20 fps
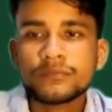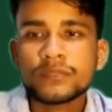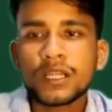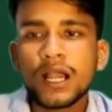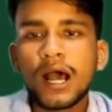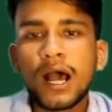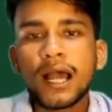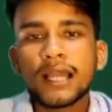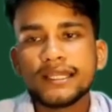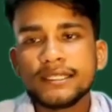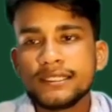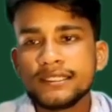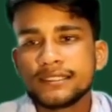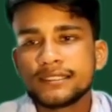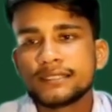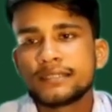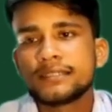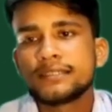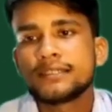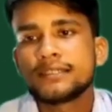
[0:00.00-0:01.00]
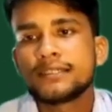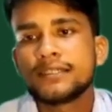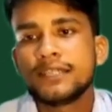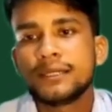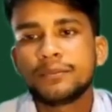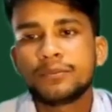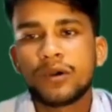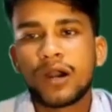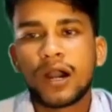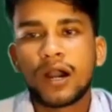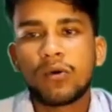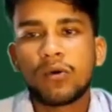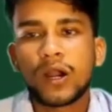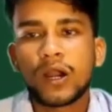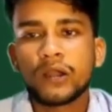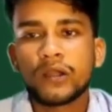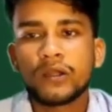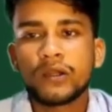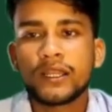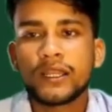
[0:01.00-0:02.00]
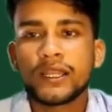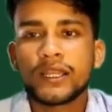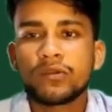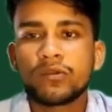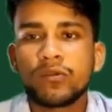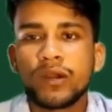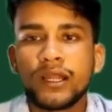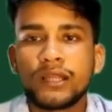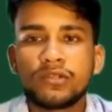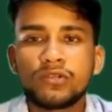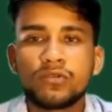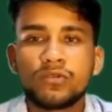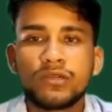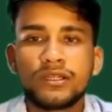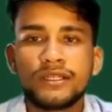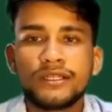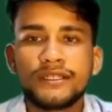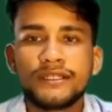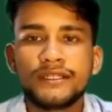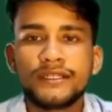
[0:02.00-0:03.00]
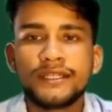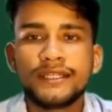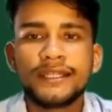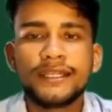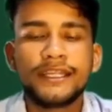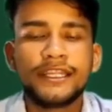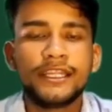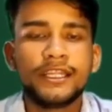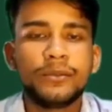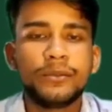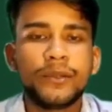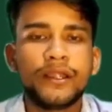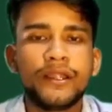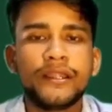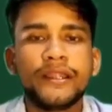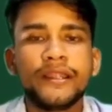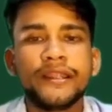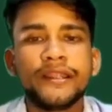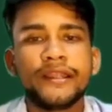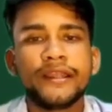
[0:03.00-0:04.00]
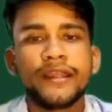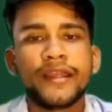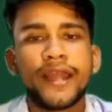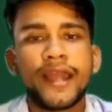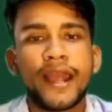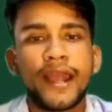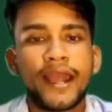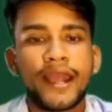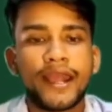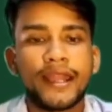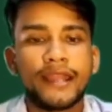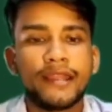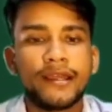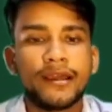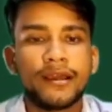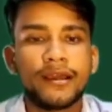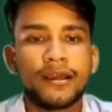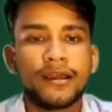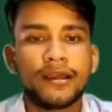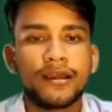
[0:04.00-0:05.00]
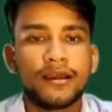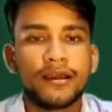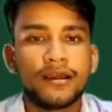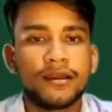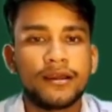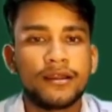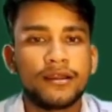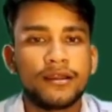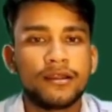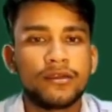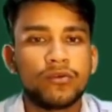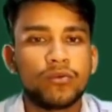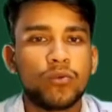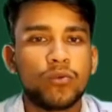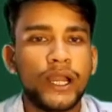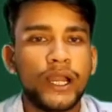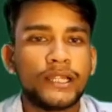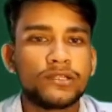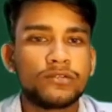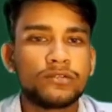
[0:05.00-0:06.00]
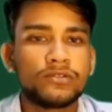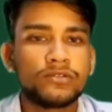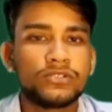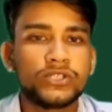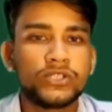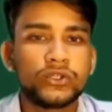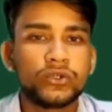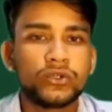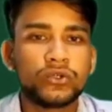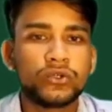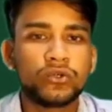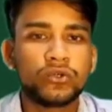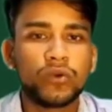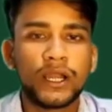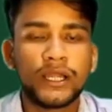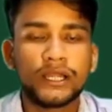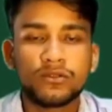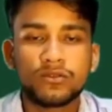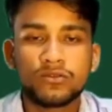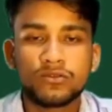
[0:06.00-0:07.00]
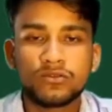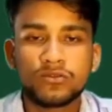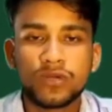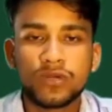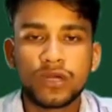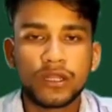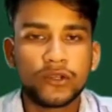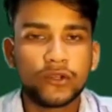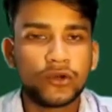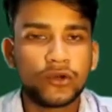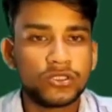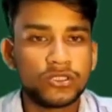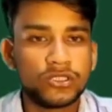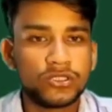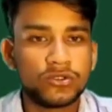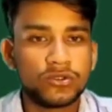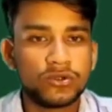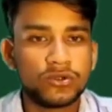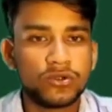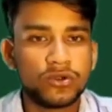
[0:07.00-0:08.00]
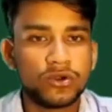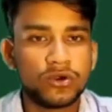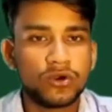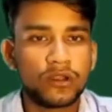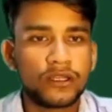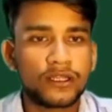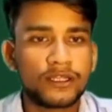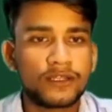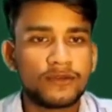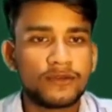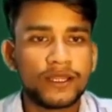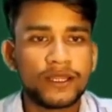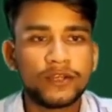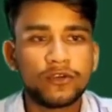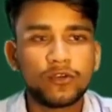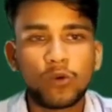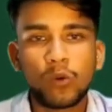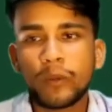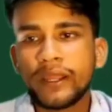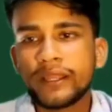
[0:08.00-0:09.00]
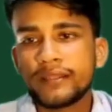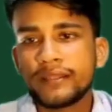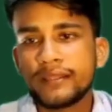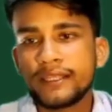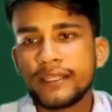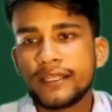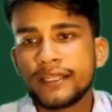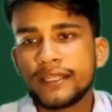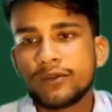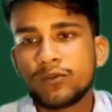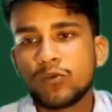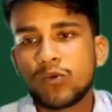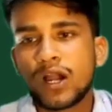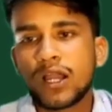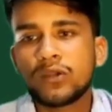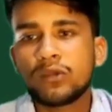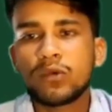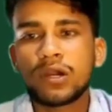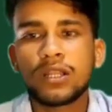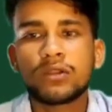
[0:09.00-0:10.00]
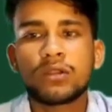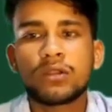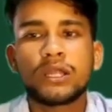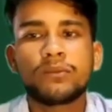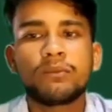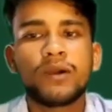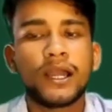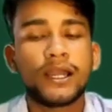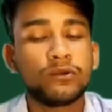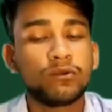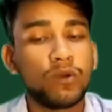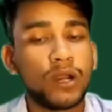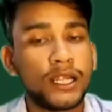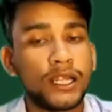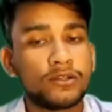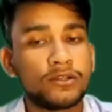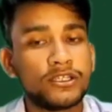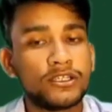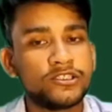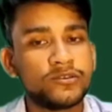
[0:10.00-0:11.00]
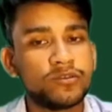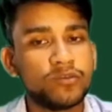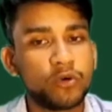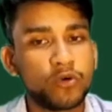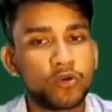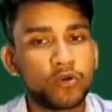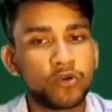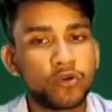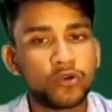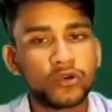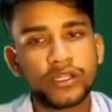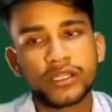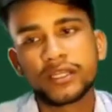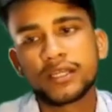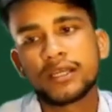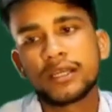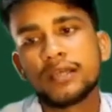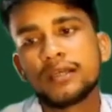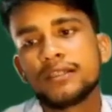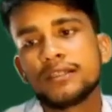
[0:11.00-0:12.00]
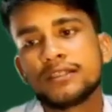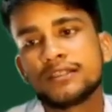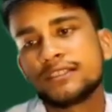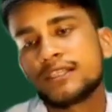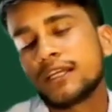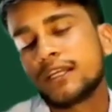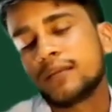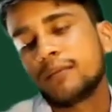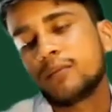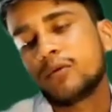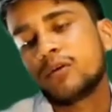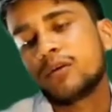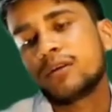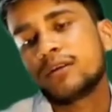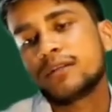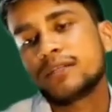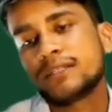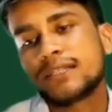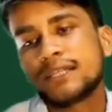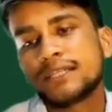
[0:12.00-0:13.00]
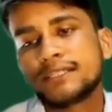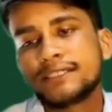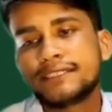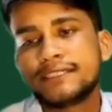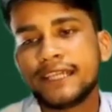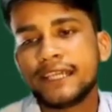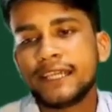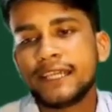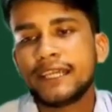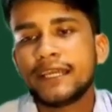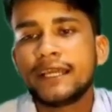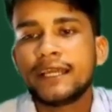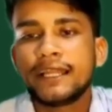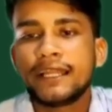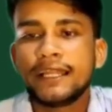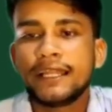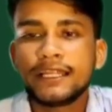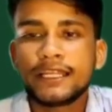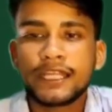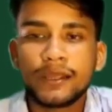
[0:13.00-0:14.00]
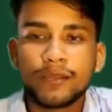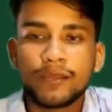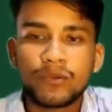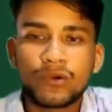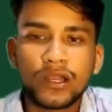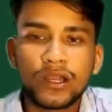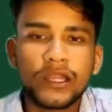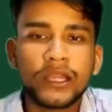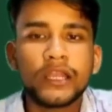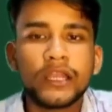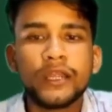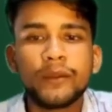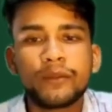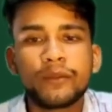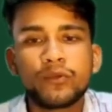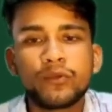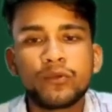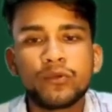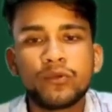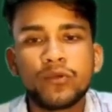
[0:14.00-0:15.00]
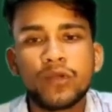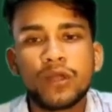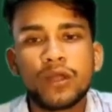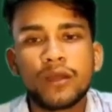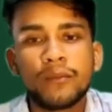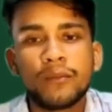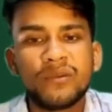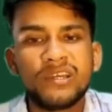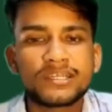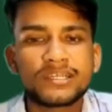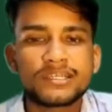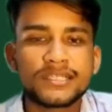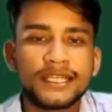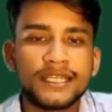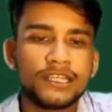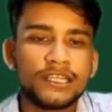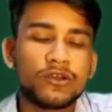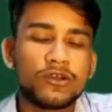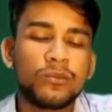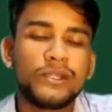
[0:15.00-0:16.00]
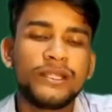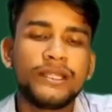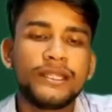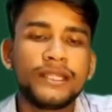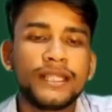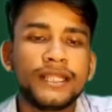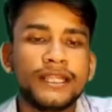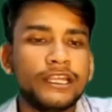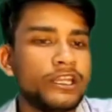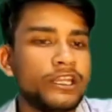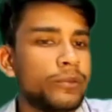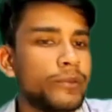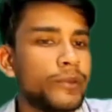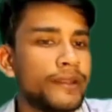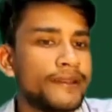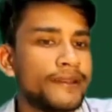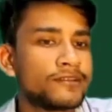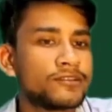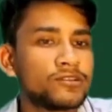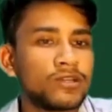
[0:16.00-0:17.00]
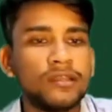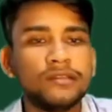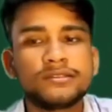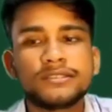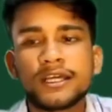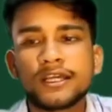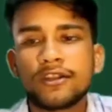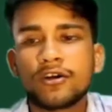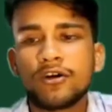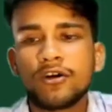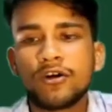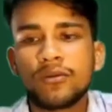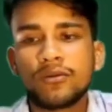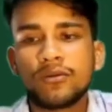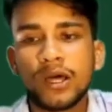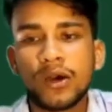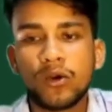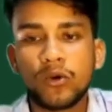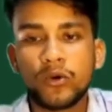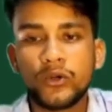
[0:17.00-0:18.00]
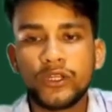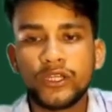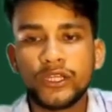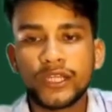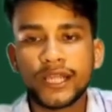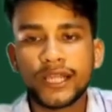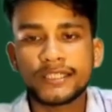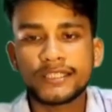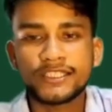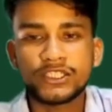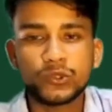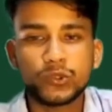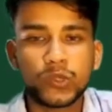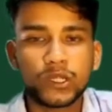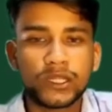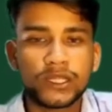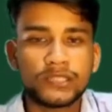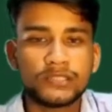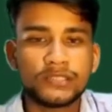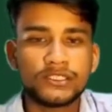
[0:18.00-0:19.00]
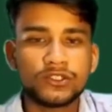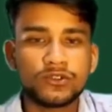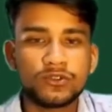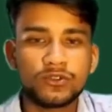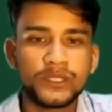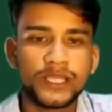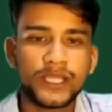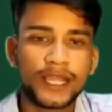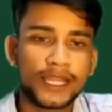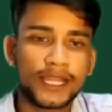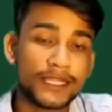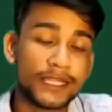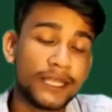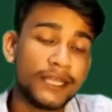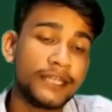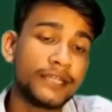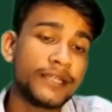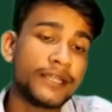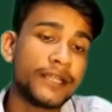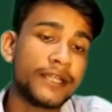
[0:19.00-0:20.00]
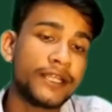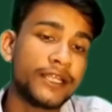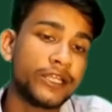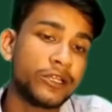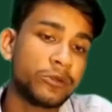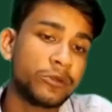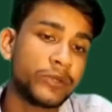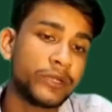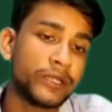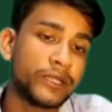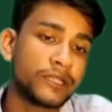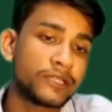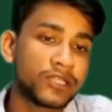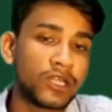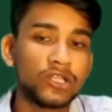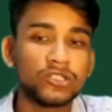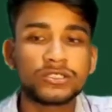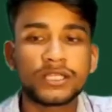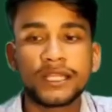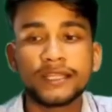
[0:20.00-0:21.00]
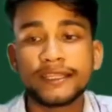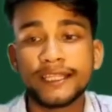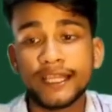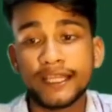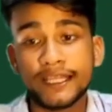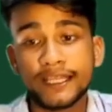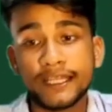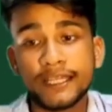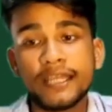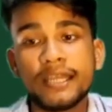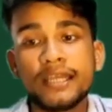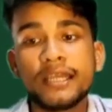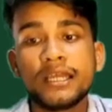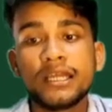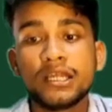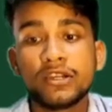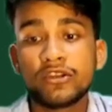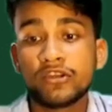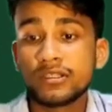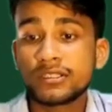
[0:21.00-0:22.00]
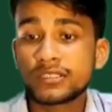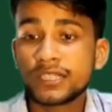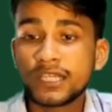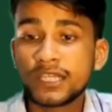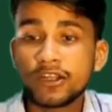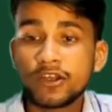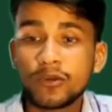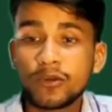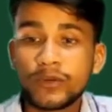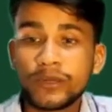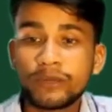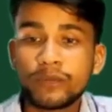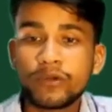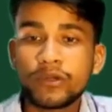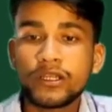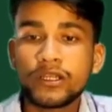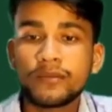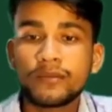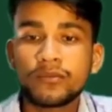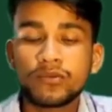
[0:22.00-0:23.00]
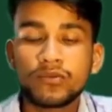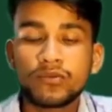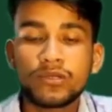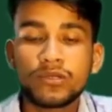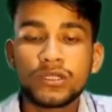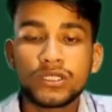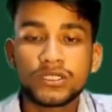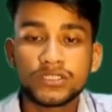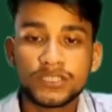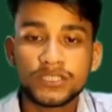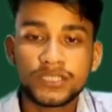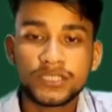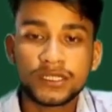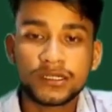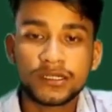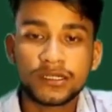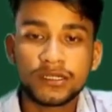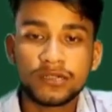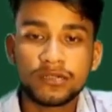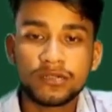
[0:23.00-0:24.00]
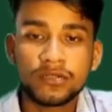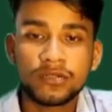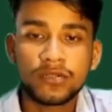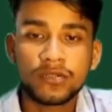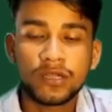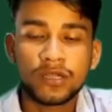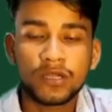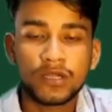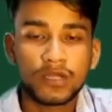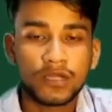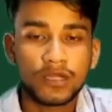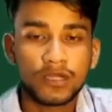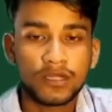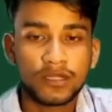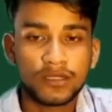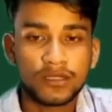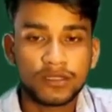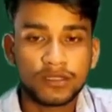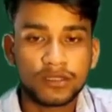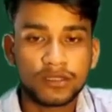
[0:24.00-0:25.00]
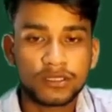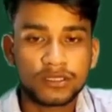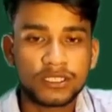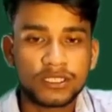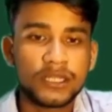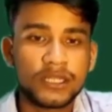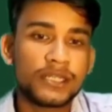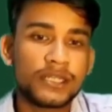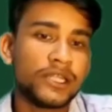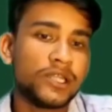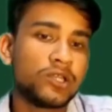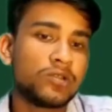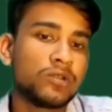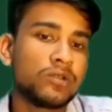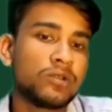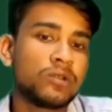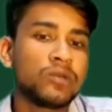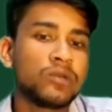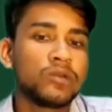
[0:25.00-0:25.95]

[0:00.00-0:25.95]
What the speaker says: I, if y1 and y2 are linearly independent and y2 0, y2 non-zero on given domain, then y1 and by y2 is monotonic. This is an important result. J, let f1 and f2 be a set of linearly independent solution of the ODE and g1 and g2 be another linearly independent solution, then Wronskian of f1 f2 is equal to constant into